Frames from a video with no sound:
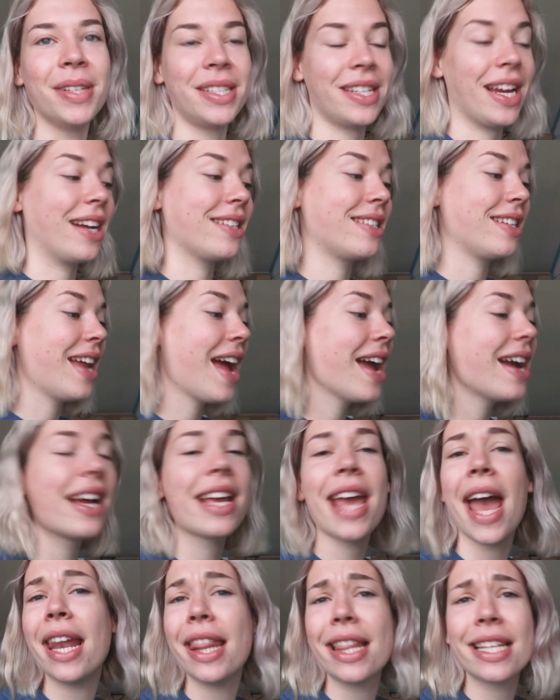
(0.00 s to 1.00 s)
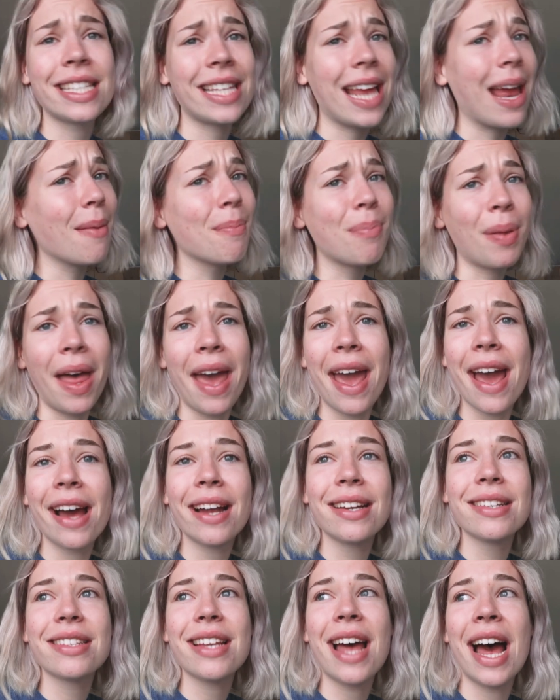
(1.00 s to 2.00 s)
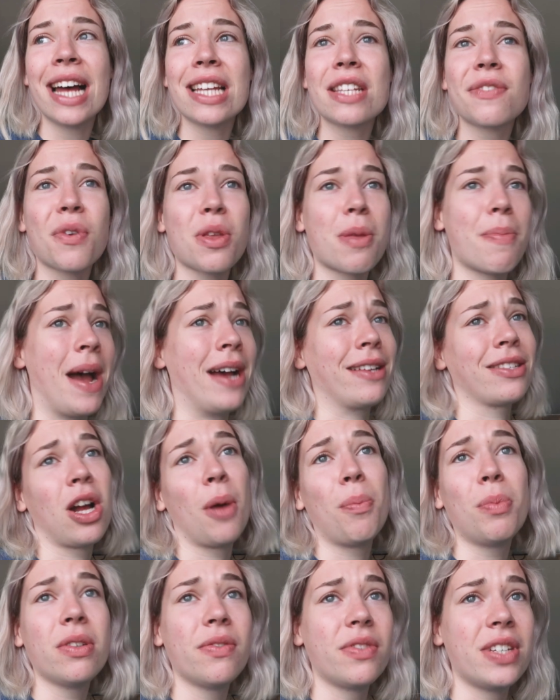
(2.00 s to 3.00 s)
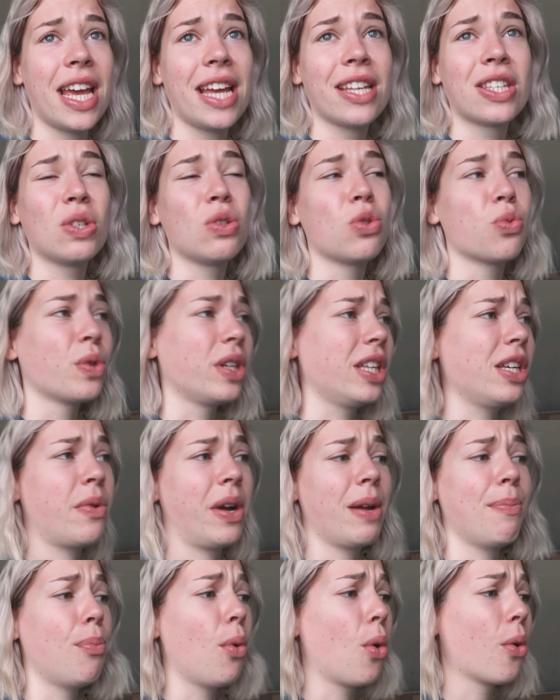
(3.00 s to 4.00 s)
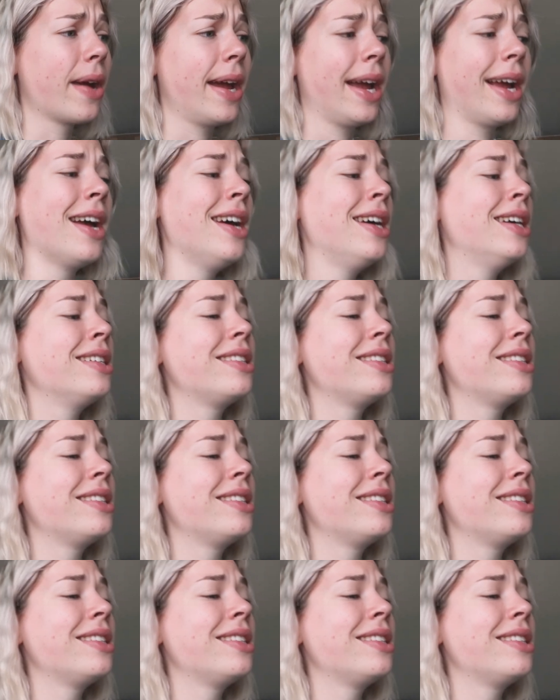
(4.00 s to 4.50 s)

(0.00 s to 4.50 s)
But yeah, today again the same plans as for the past couple of days, so it's really quite boring.